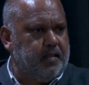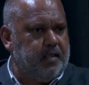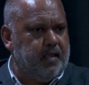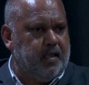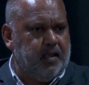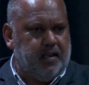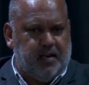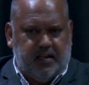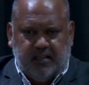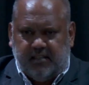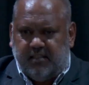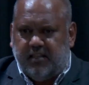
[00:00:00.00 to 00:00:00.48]

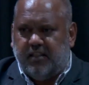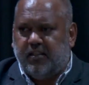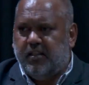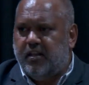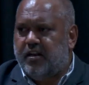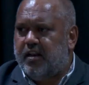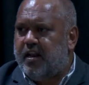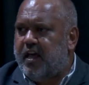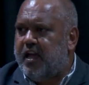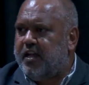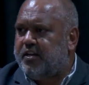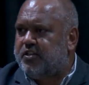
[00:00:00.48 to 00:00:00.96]
It is in the
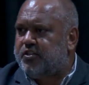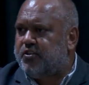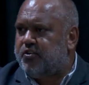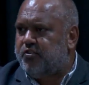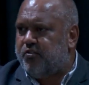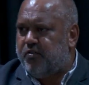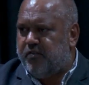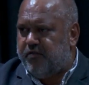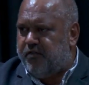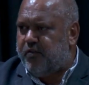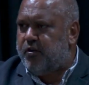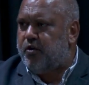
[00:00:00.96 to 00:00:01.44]
nature
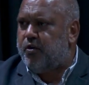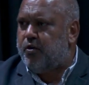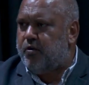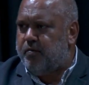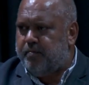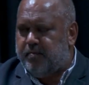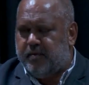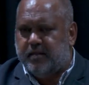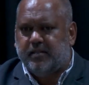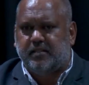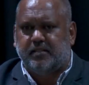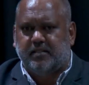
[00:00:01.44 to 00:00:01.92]
of
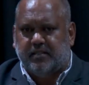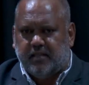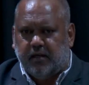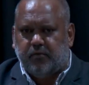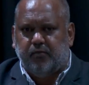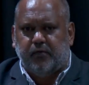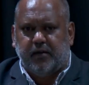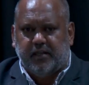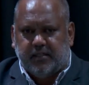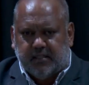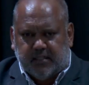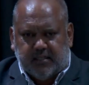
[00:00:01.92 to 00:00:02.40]
humans that
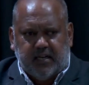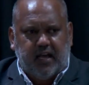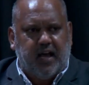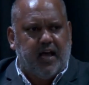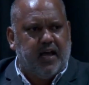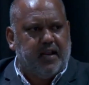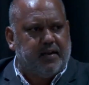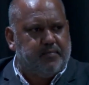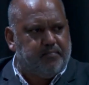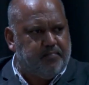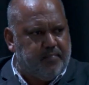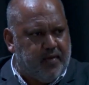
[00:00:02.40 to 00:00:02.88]
we
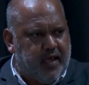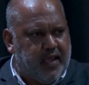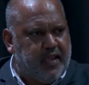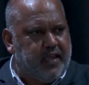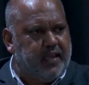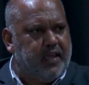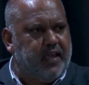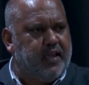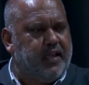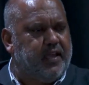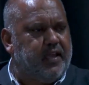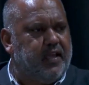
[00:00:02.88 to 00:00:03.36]
start
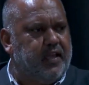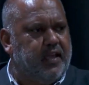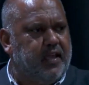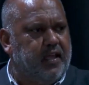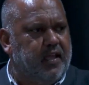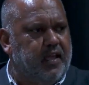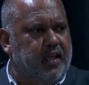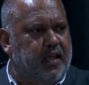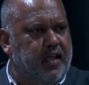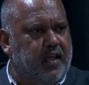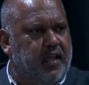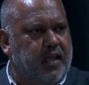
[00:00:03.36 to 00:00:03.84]
making
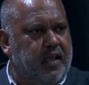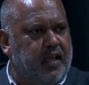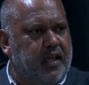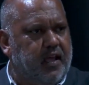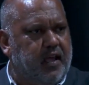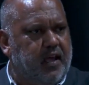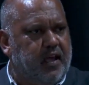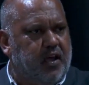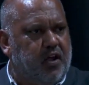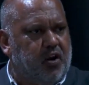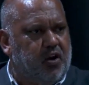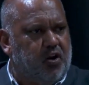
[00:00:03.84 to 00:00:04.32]

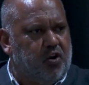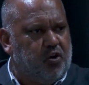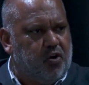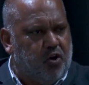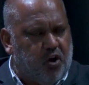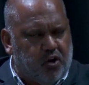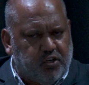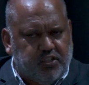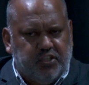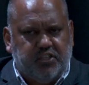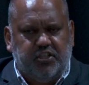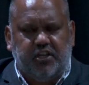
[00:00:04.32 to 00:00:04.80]

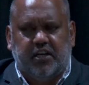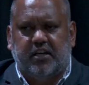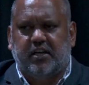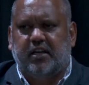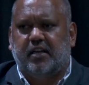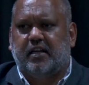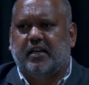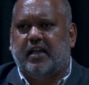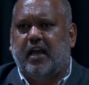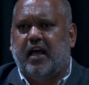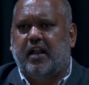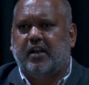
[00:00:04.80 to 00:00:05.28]

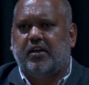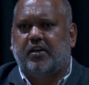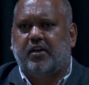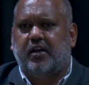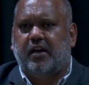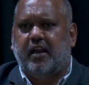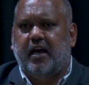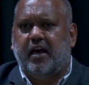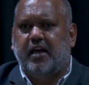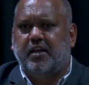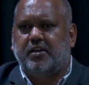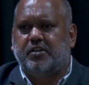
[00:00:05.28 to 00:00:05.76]
logical
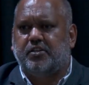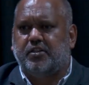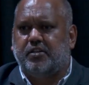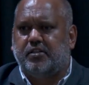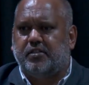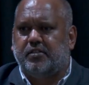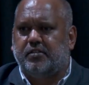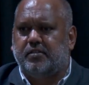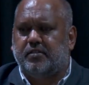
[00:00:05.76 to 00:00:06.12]
calculations.